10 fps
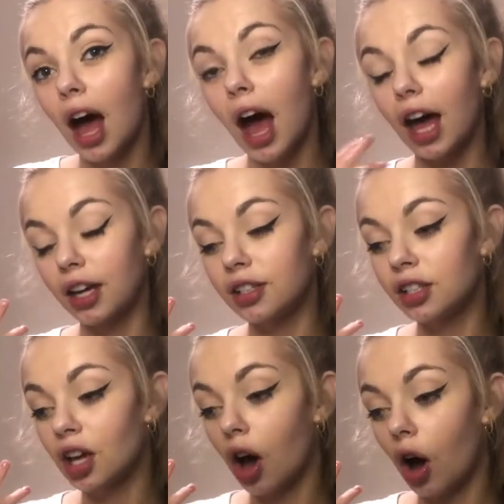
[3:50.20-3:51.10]
And
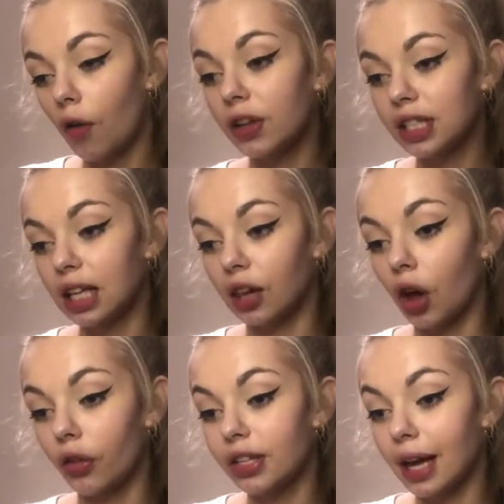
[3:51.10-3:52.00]
obviously a lot
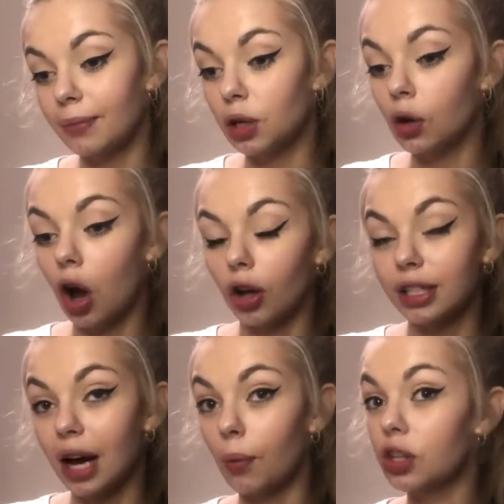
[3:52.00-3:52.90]
of the times you can't
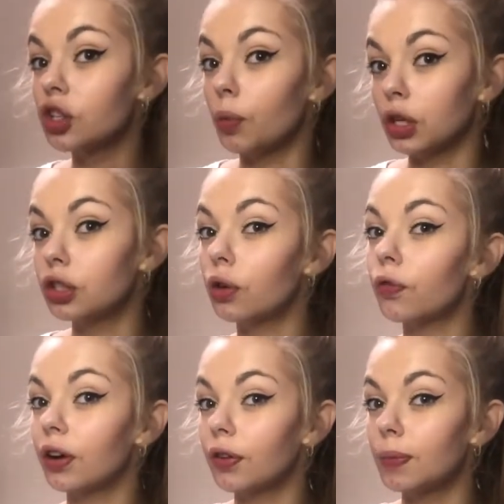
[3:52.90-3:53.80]
tell when someone's
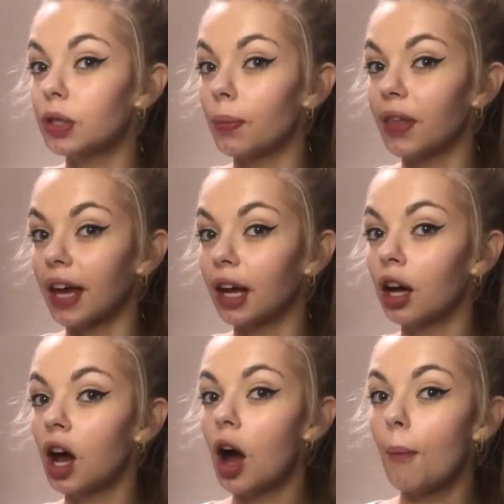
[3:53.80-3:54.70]
suffering from something,
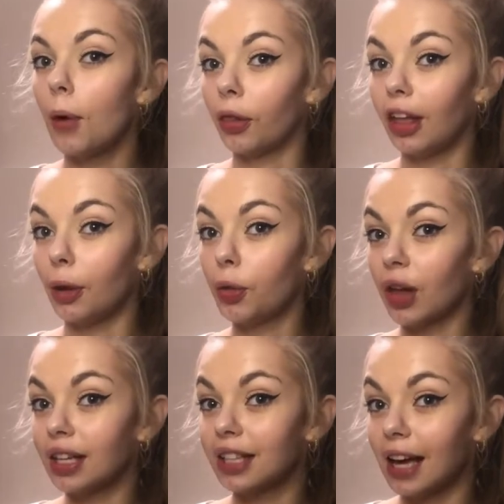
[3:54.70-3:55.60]
but little
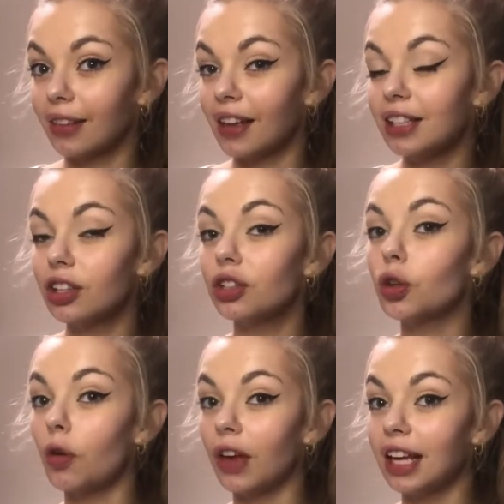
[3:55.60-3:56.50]
things like this can
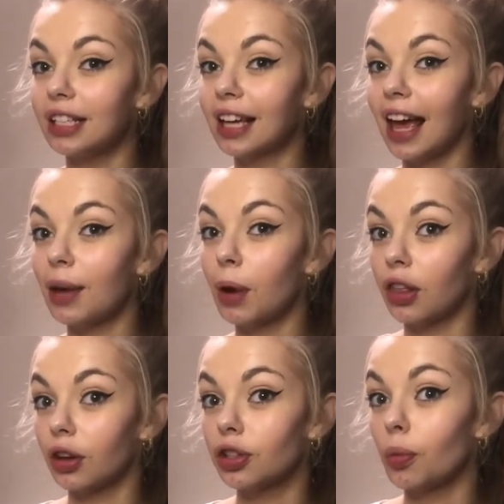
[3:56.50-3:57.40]
sort of indicate
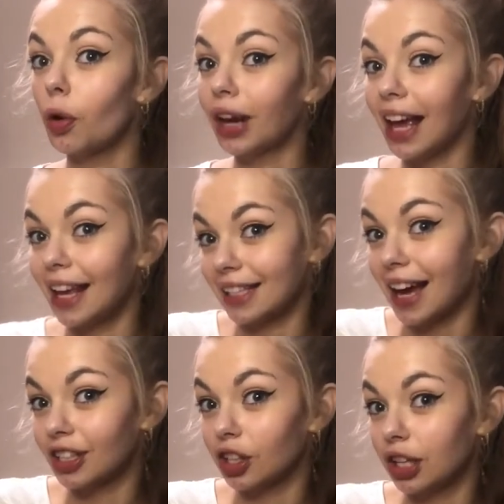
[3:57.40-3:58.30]
whether someone is
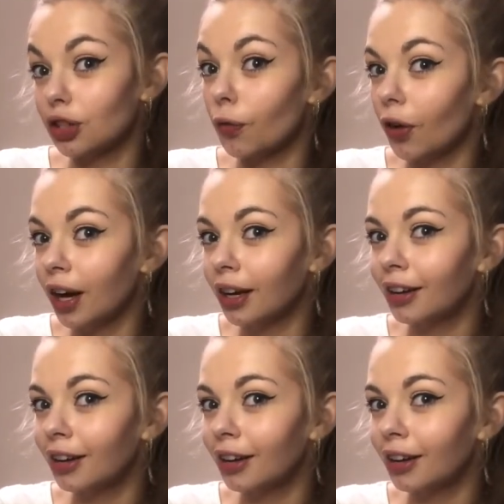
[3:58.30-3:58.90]
actually suffering.